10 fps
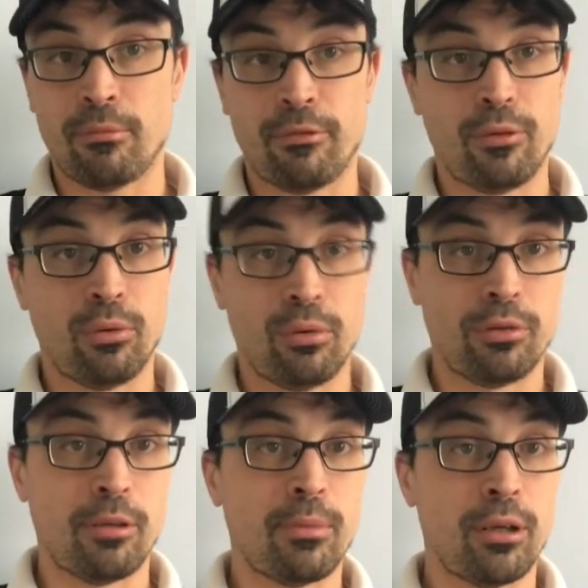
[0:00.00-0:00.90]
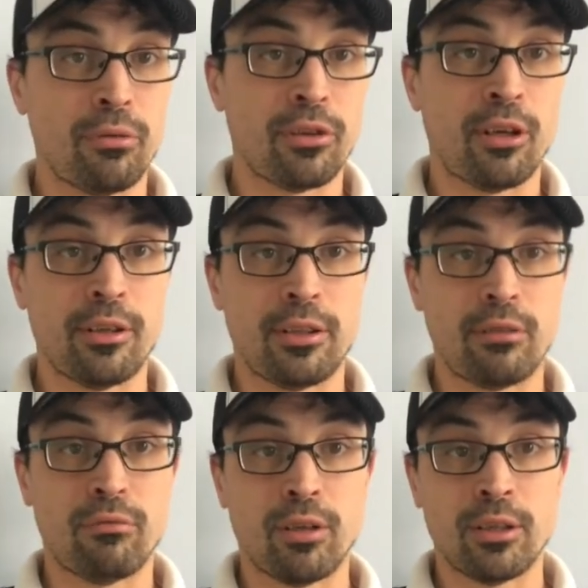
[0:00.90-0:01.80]
for the miles that I did
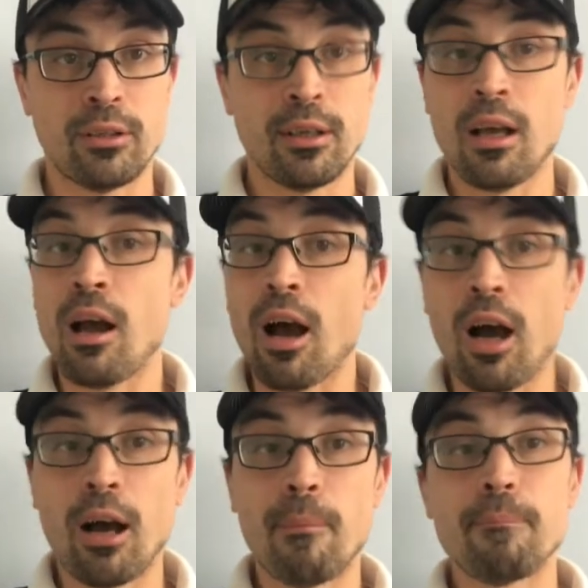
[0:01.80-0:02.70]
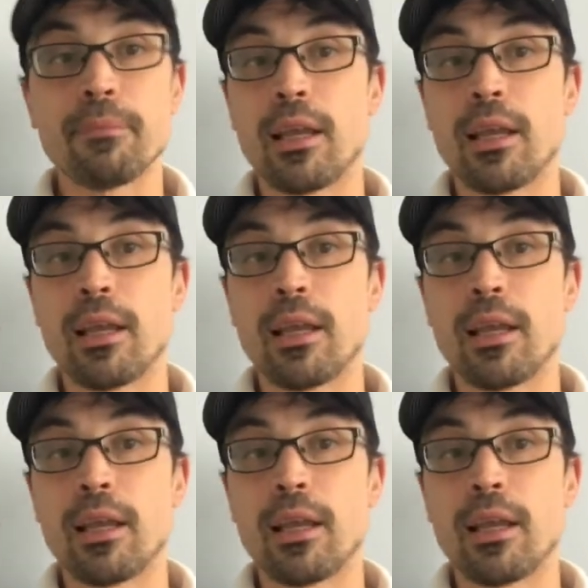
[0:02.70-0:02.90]
run um,